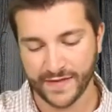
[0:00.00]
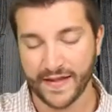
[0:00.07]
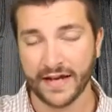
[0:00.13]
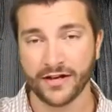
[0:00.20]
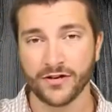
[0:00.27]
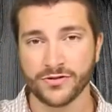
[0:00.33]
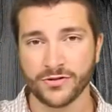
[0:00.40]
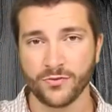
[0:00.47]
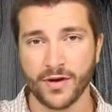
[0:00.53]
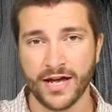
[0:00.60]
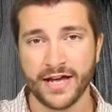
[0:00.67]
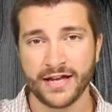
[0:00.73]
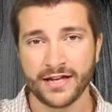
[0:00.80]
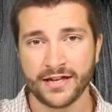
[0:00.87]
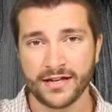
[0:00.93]
and that goes
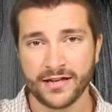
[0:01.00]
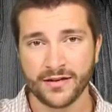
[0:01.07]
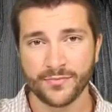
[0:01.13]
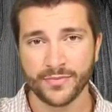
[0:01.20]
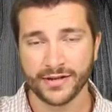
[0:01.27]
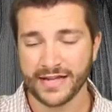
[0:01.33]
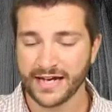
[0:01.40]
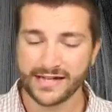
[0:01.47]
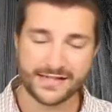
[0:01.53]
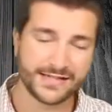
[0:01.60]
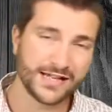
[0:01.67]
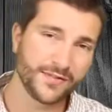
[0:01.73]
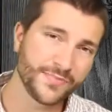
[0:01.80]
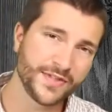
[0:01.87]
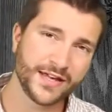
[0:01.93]
away. But that is
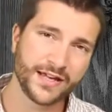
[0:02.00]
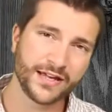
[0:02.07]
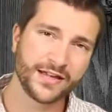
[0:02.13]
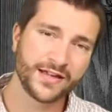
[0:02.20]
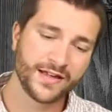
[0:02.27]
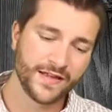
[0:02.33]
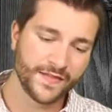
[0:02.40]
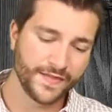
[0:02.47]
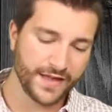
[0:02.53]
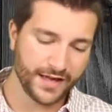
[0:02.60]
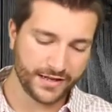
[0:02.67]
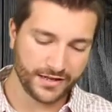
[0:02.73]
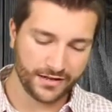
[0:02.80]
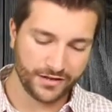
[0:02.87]
something that,